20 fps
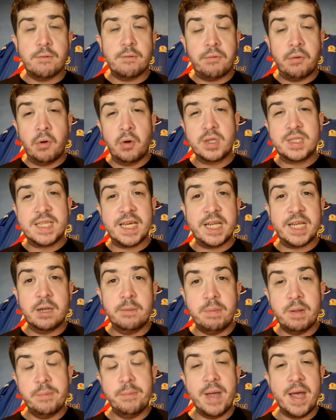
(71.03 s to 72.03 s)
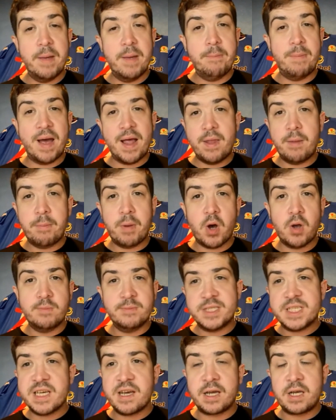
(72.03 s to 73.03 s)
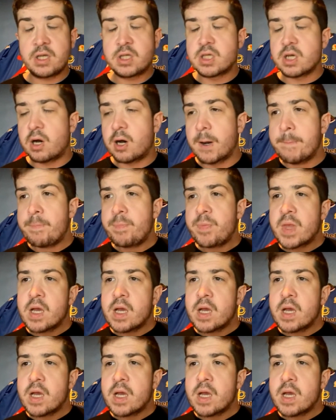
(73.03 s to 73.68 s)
and 14 have been made by the bottom six. So